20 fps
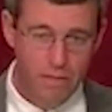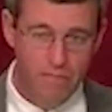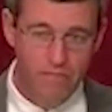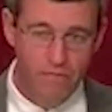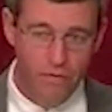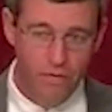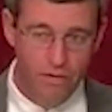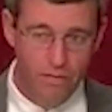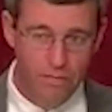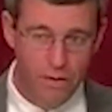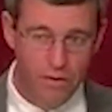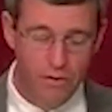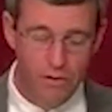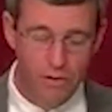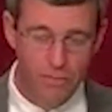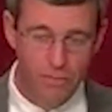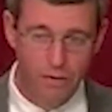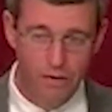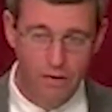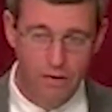For the
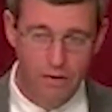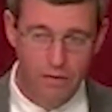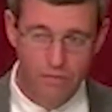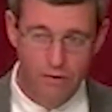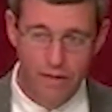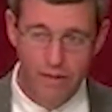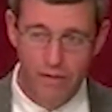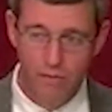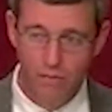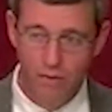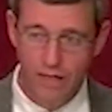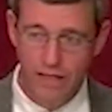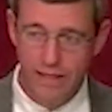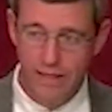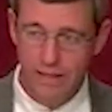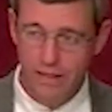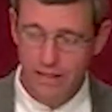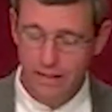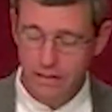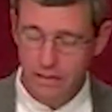most part, great
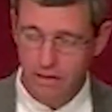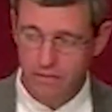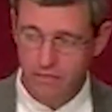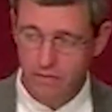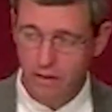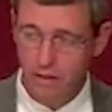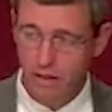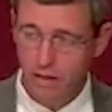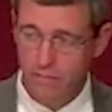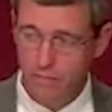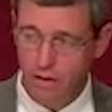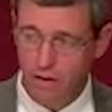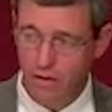awakenings have come